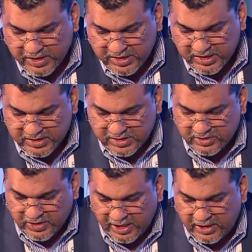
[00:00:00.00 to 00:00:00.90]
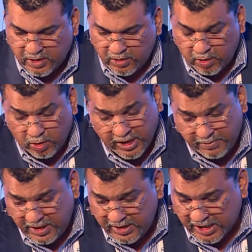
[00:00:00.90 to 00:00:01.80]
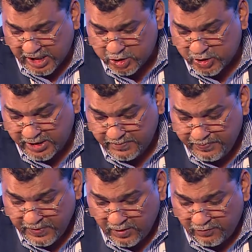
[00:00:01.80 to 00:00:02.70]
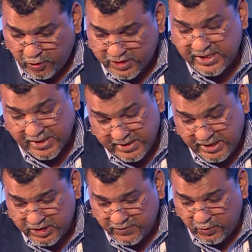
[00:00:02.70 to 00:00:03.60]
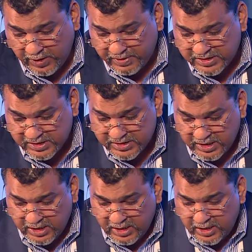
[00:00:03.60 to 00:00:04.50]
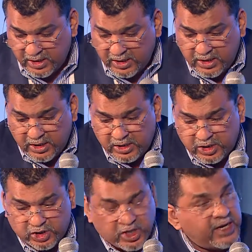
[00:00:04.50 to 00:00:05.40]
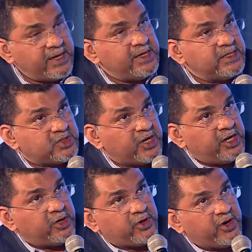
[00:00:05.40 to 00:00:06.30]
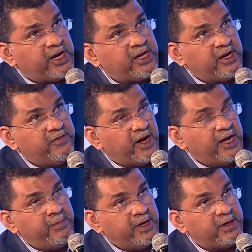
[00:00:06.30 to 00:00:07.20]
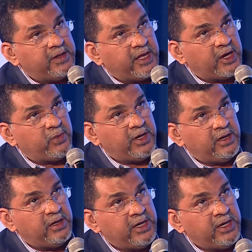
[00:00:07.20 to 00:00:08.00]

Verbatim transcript: business, right, uh, or let me actually focus, yeah, the ease of doing business. TRAI is trying to create an environment that will